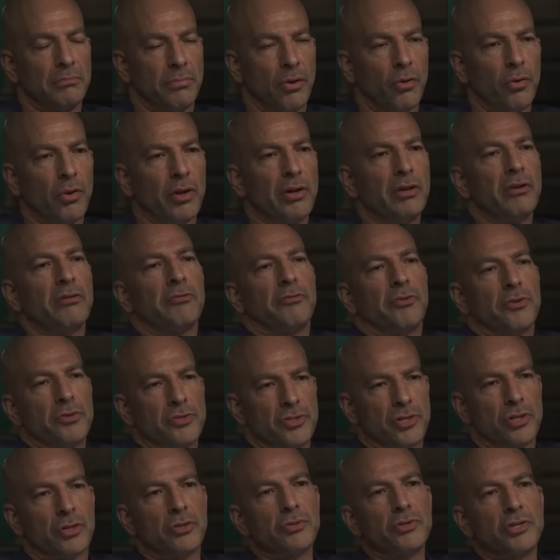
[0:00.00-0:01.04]
important for
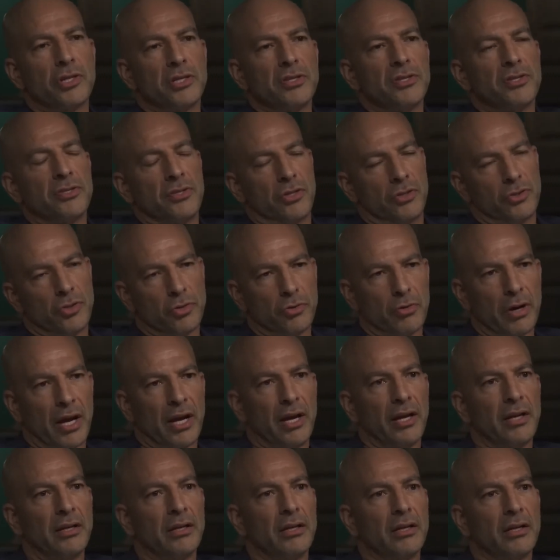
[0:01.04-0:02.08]
surgeons to
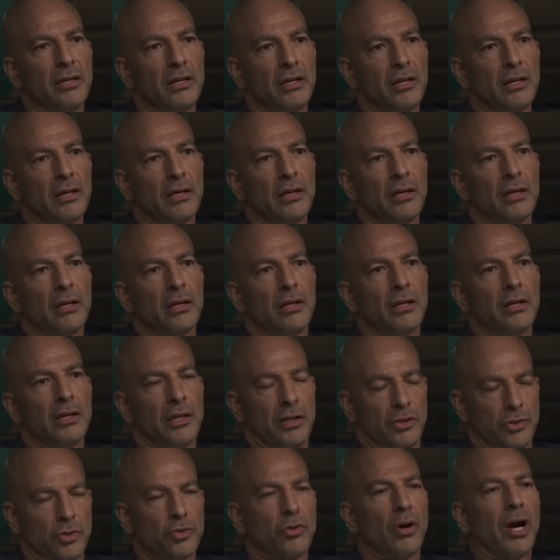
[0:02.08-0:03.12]
train
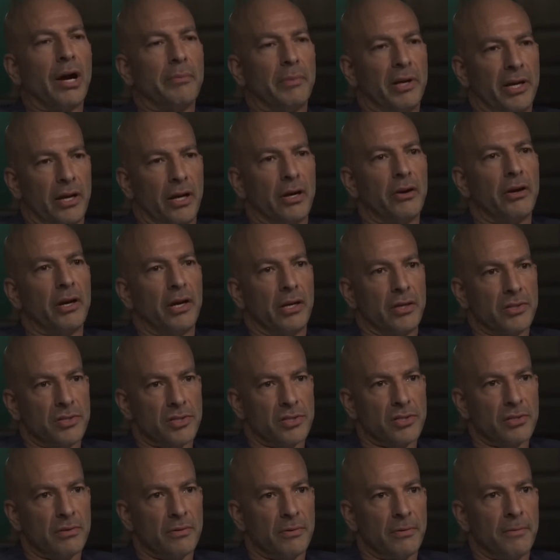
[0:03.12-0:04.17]
in trauma
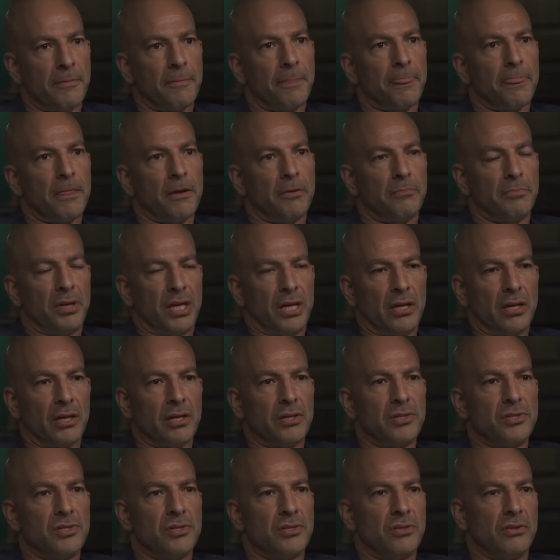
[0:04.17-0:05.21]
areas
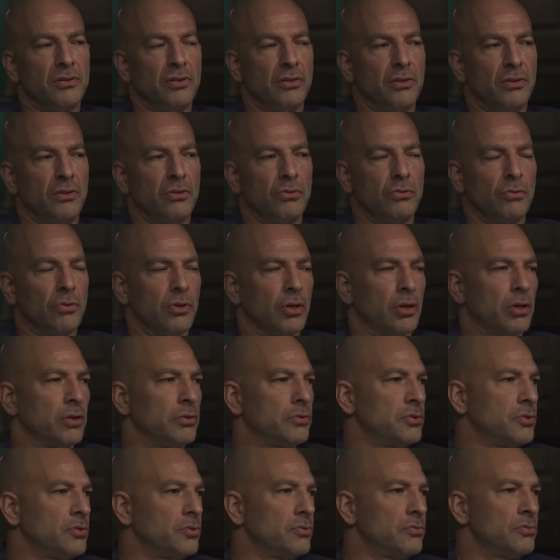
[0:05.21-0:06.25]
because you
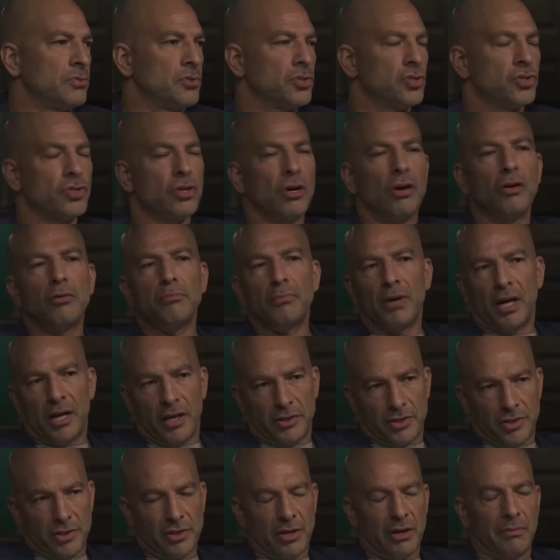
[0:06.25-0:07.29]
learn so
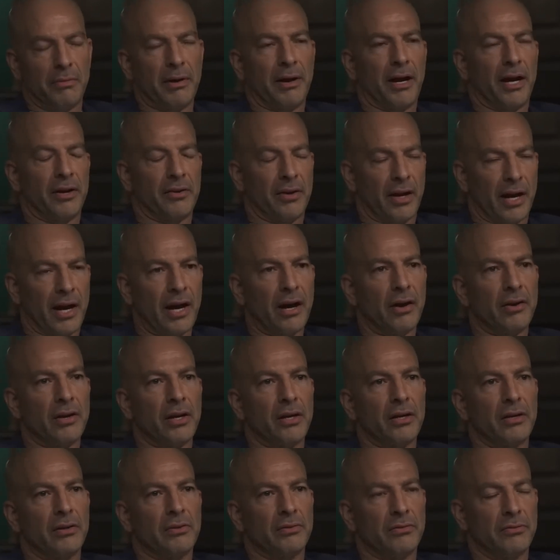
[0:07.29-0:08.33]
much about how
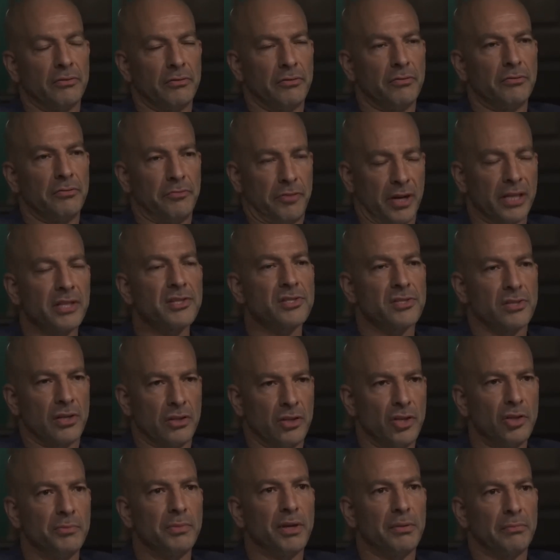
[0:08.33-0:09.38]
to fix the
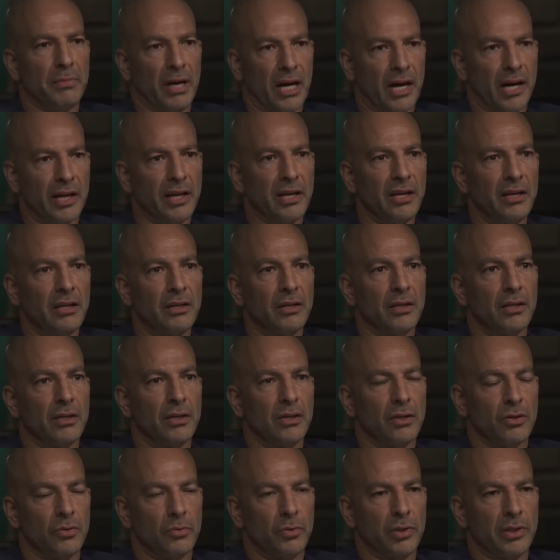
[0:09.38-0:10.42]
human body
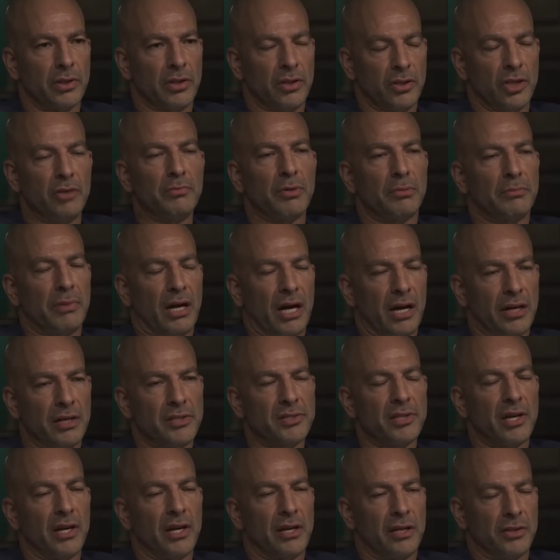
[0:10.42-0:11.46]
when the human body
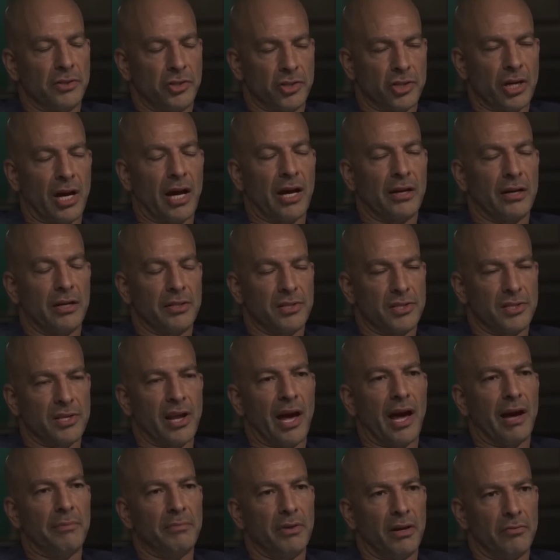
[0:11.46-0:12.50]
is getting shot and
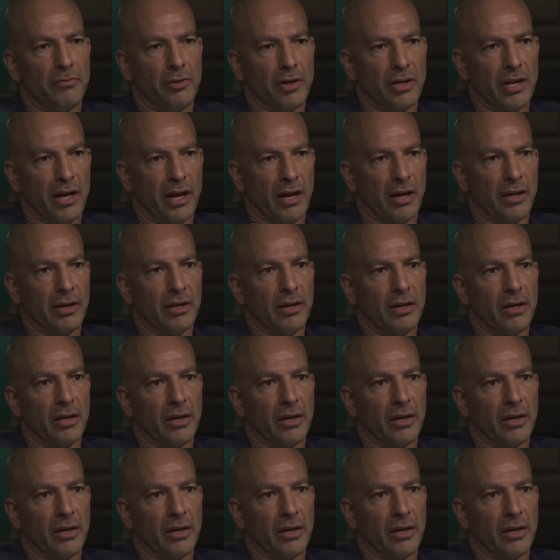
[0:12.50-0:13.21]
stabbed every day.